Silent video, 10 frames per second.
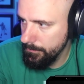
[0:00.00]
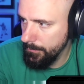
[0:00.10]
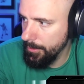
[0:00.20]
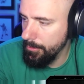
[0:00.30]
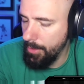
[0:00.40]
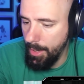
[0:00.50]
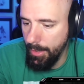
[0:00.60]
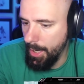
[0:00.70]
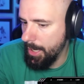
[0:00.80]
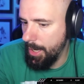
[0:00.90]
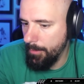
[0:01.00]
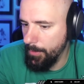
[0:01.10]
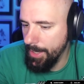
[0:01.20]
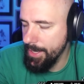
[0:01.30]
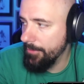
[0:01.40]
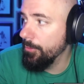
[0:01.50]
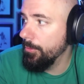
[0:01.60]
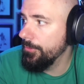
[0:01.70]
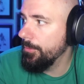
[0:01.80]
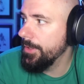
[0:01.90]
You know, I I I never
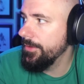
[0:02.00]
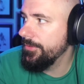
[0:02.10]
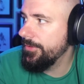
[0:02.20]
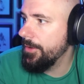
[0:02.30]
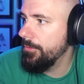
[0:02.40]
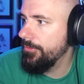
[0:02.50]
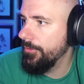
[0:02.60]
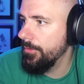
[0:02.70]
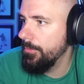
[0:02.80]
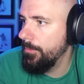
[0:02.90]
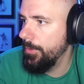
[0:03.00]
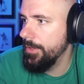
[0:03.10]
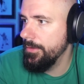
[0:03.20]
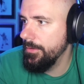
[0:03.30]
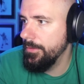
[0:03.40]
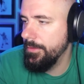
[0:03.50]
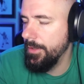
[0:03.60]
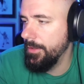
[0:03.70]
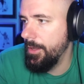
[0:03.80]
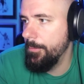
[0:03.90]
was one to settle for what they
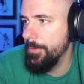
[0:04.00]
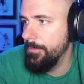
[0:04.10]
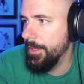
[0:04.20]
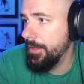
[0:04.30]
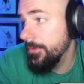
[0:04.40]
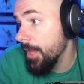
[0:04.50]
allowed me to make because